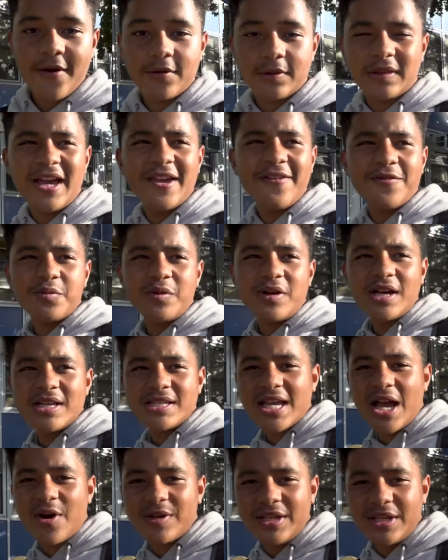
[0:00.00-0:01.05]
life
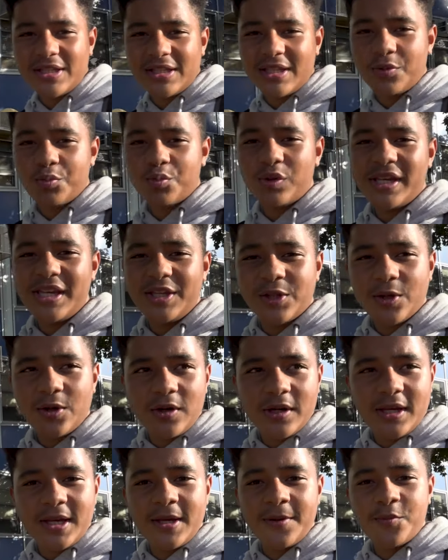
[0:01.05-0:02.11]
was, how he, what he
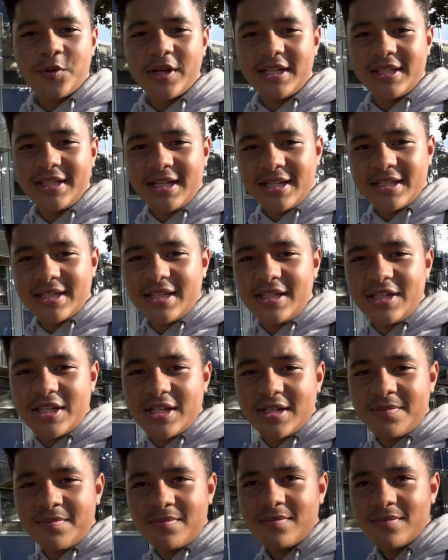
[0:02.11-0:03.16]
taught him, what he didn't
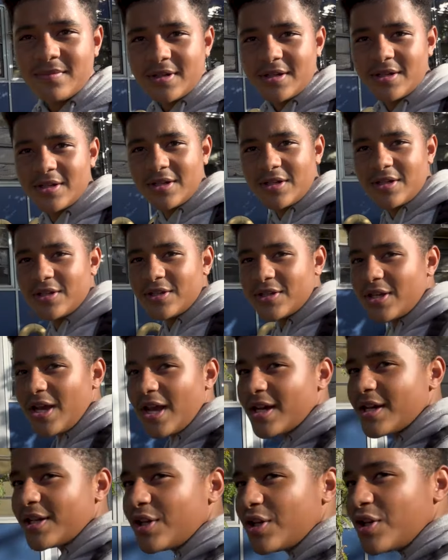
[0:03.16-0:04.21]
teach him,
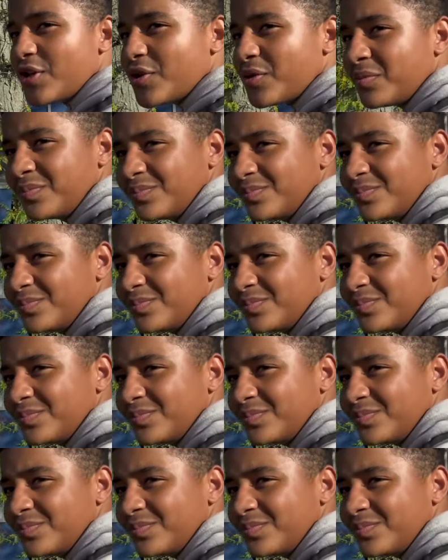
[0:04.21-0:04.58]
so I can know.